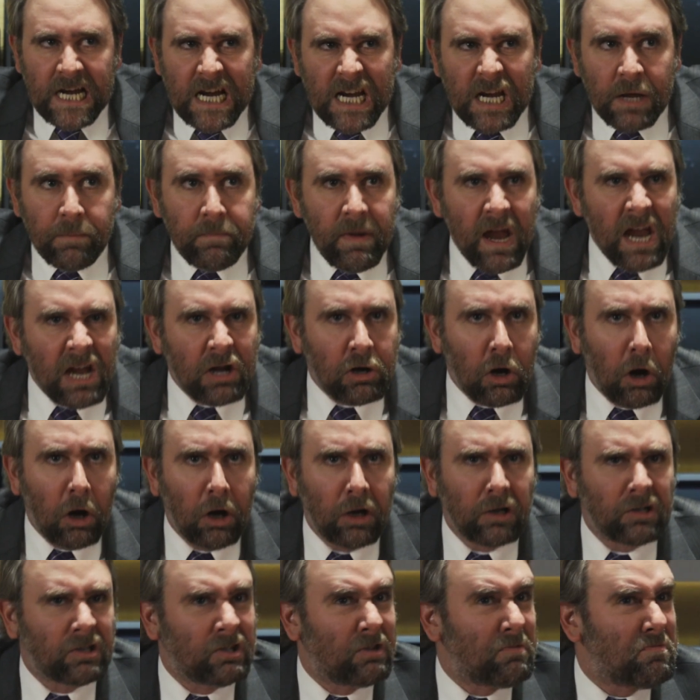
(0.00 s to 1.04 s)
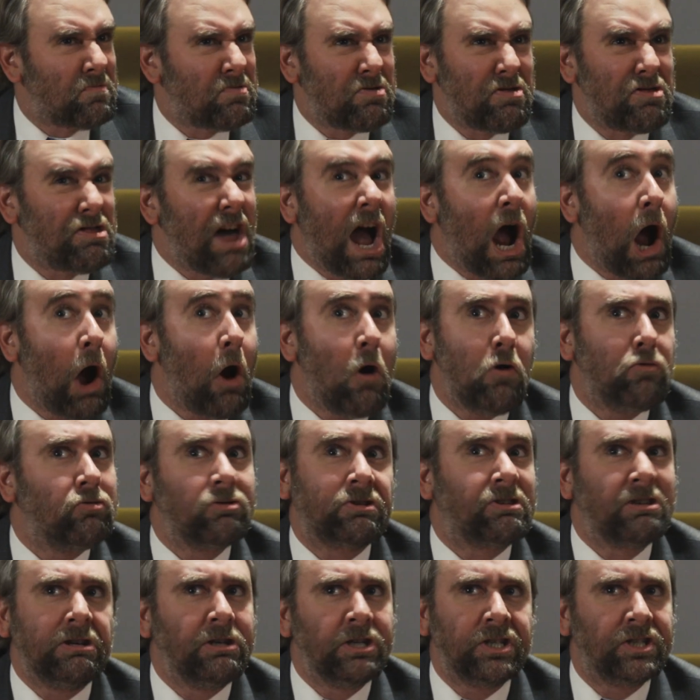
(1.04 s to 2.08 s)
and it may cost
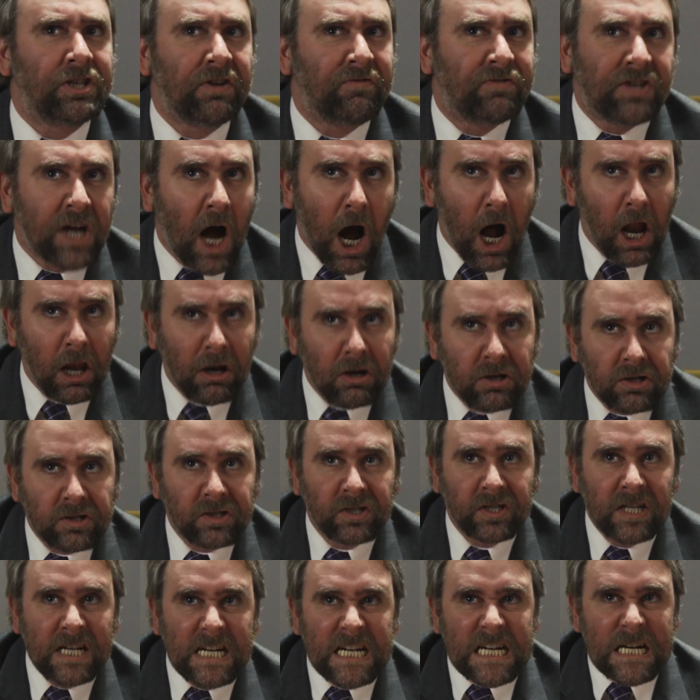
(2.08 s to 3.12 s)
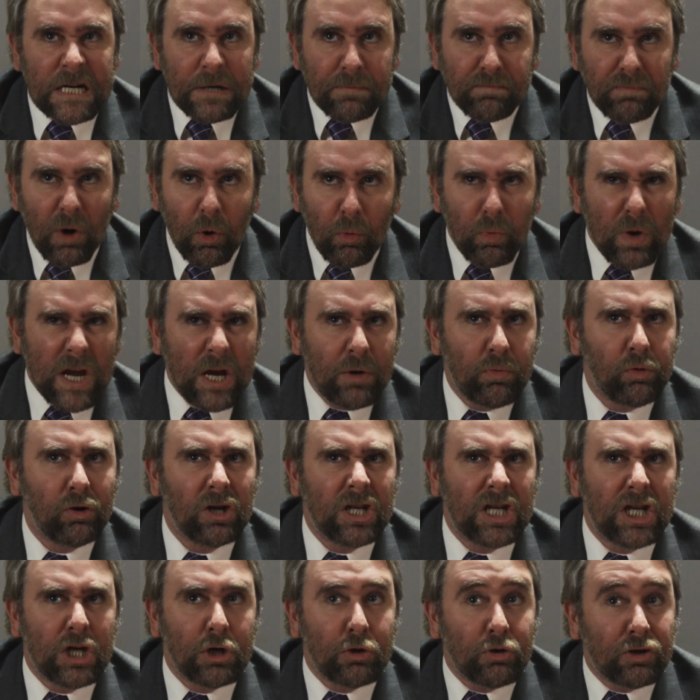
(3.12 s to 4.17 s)
thousands of dollars, but we
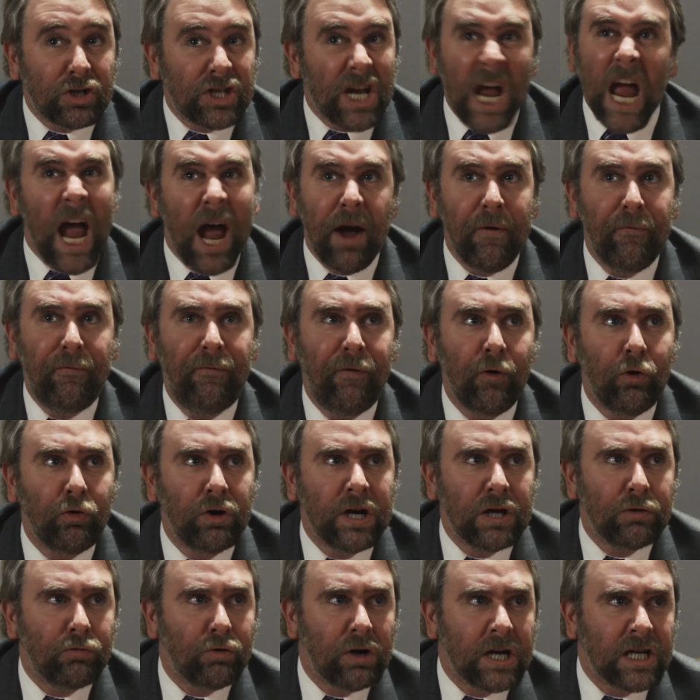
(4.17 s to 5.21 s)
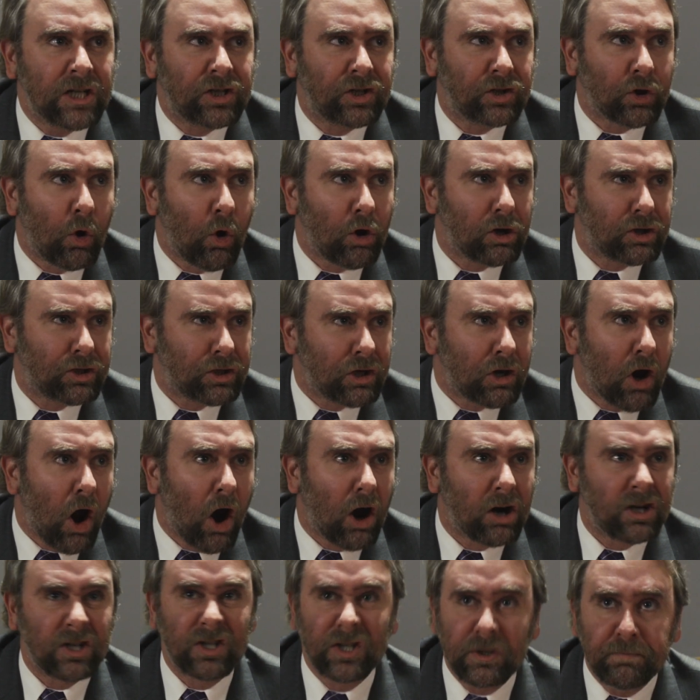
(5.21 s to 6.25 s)
will use every resource at
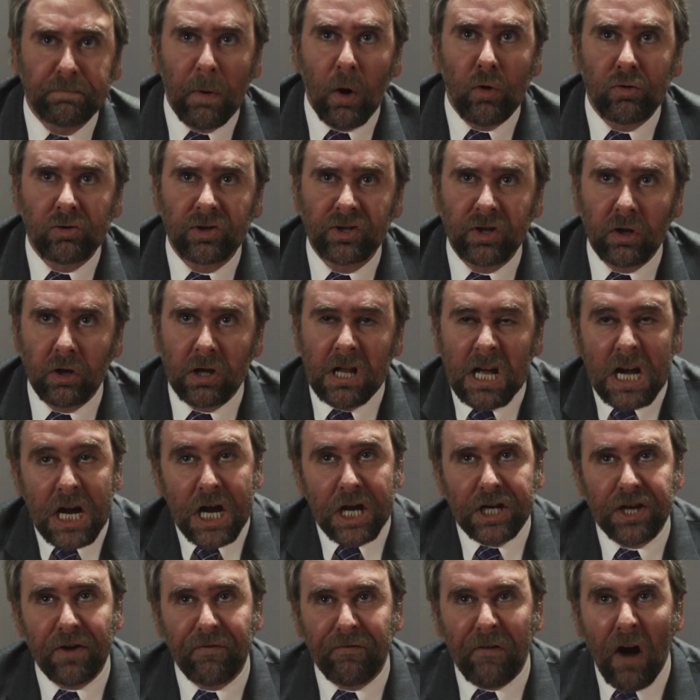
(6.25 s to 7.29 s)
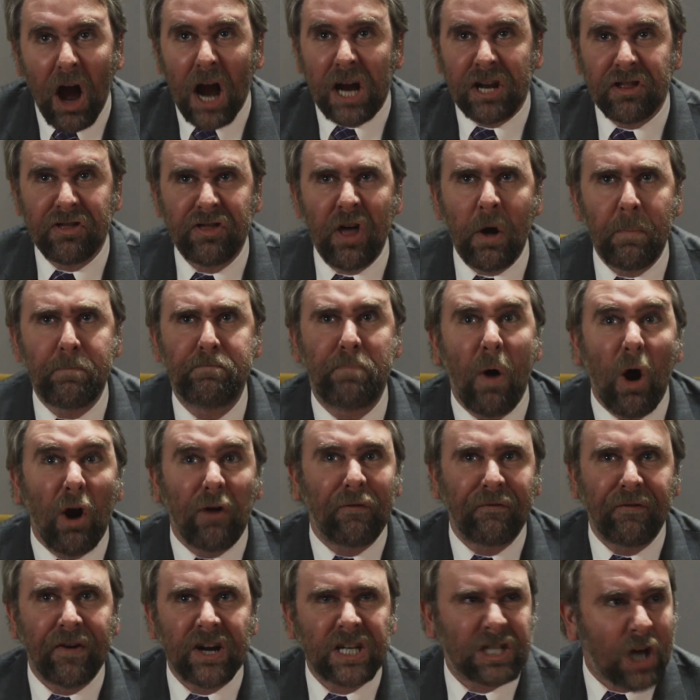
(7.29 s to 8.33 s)
our disposal to find the
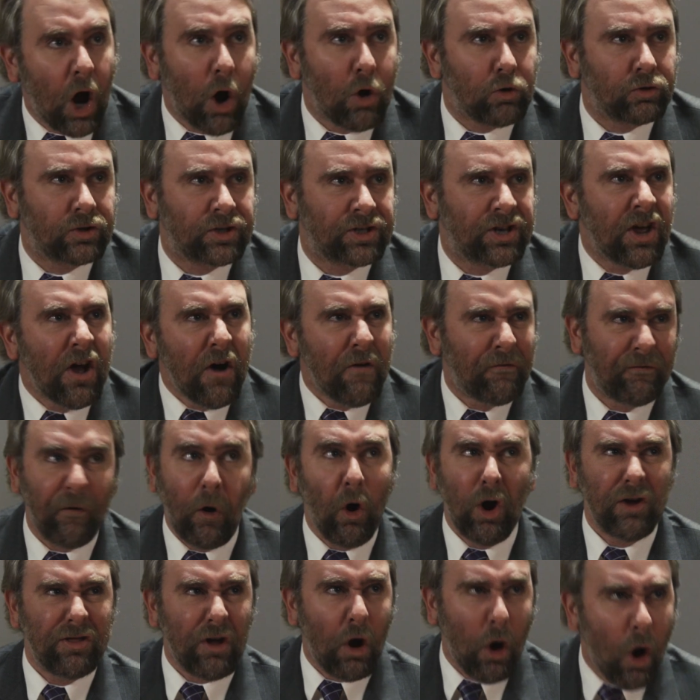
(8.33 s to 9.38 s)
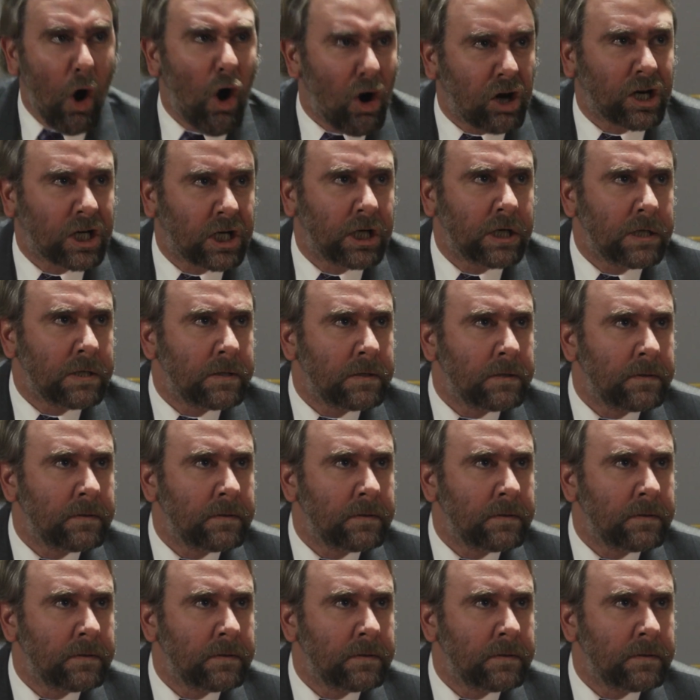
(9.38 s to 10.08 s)
perfect host for The Hook.